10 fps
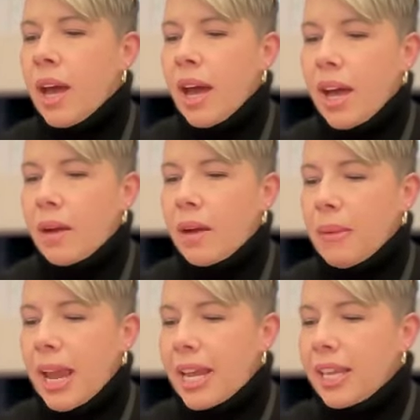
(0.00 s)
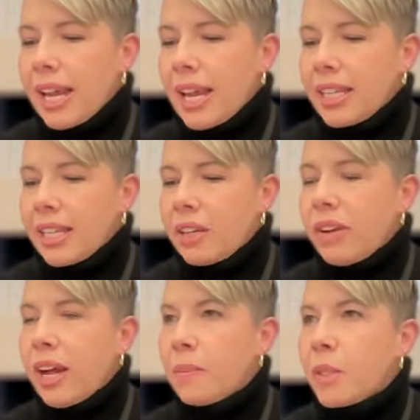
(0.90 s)
And then at the end of
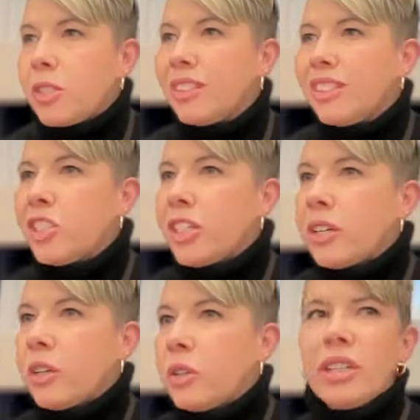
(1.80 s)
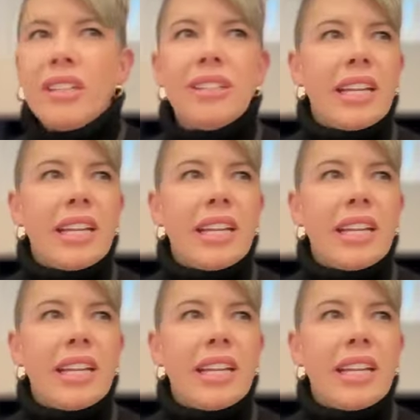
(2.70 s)
it, I'm also going to share who's on